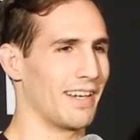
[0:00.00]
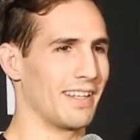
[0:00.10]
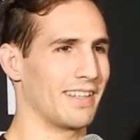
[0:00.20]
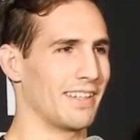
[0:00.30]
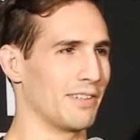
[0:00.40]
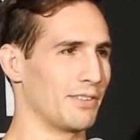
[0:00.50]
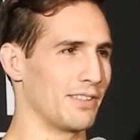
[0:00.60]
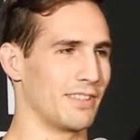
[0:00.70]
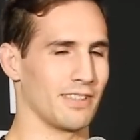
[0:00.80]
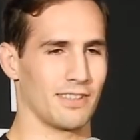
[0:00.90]
I think I
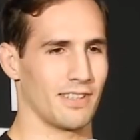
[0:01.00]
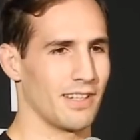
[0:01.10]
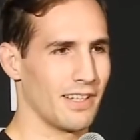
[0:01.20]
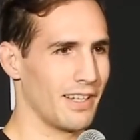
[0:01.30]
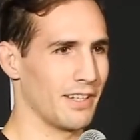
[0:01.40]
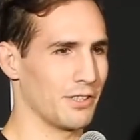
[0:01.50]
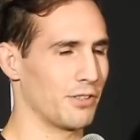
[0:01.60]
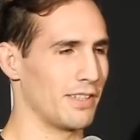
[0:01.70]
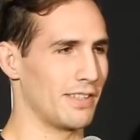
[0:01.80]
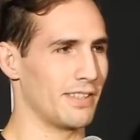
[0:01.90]
was just in a
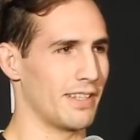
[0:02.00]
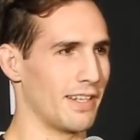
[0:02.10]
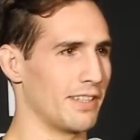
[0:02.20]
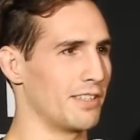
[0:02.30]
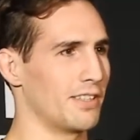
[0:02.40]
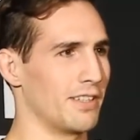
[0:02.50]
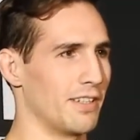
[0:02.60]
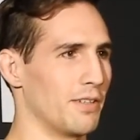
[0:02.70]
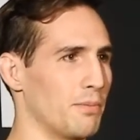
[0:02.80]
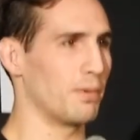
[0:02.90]
crazy stage, you
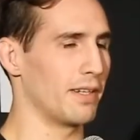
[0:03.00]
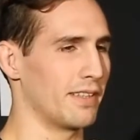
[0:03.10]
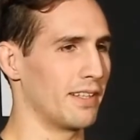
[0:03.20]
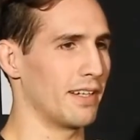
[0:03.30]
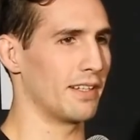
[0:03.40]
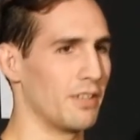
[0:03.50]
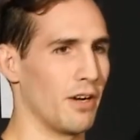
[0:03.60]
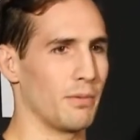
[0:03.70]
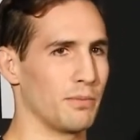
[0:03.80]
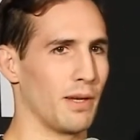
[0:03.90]
know. But
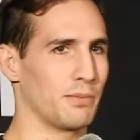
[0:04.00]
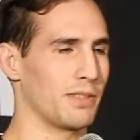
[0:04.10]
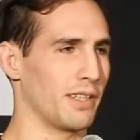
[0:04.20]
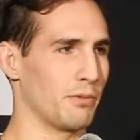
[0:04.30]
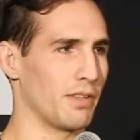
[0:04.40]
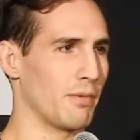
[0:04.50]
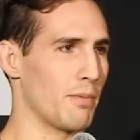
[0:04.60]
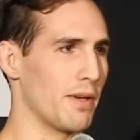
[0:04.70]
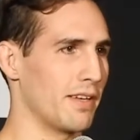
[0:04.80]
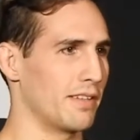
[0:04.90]
I'm sticking with
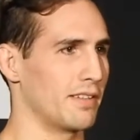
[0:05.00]
MMA.